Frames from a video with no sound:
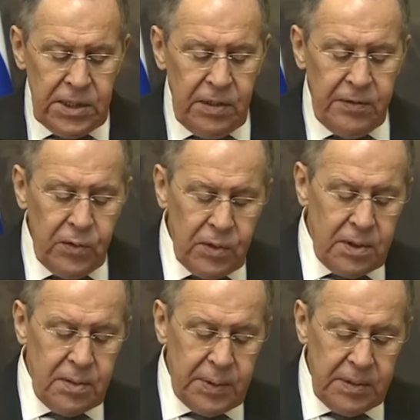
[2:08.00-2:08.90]
We
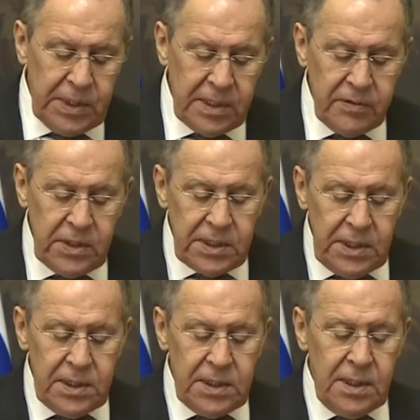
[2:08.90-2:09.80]
work closely
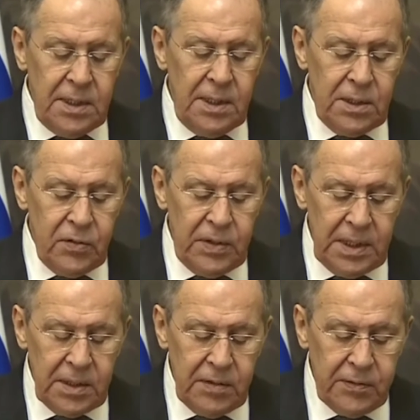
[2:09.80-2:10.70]

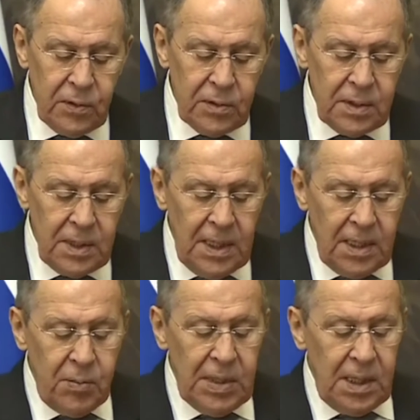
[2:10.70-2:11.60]
with the,
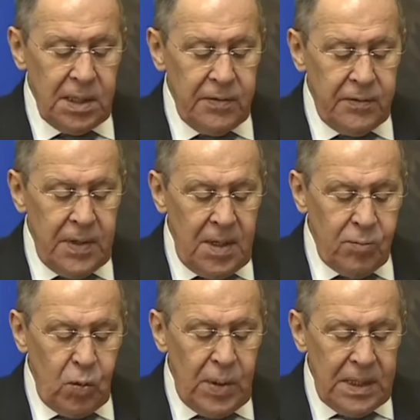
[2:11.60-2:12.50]
between the Russian
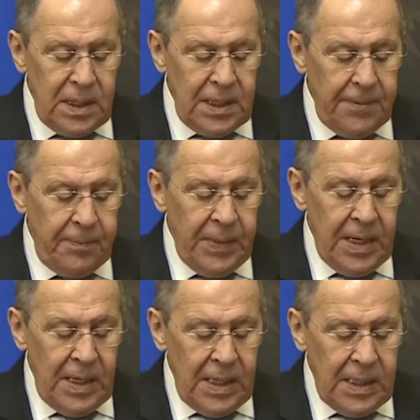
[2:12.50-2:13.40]
Fund of Direct
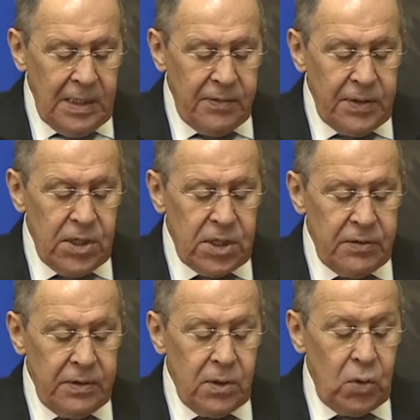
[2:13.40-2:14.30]
Investments and the Arab
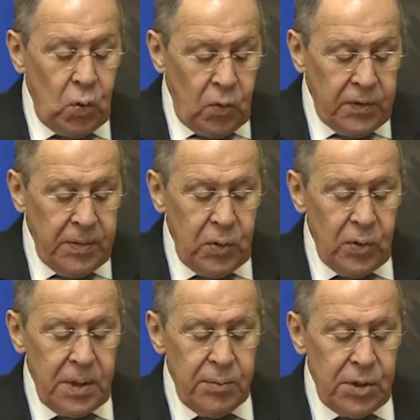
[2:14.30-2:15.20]
Investment Fund
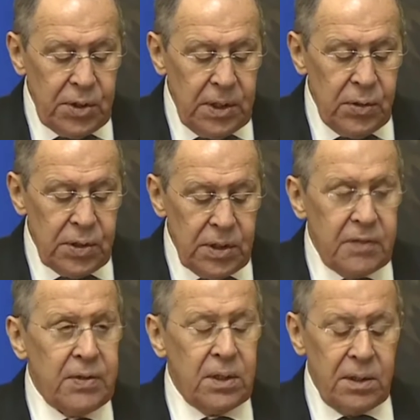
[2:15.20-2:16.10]
as the
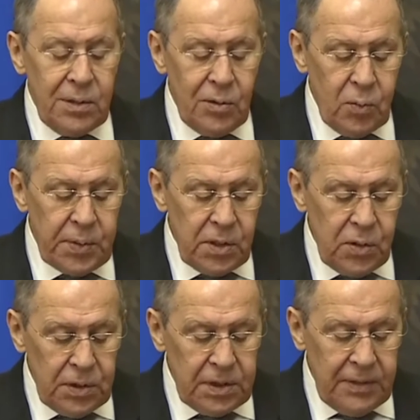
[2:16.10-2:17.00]
new promising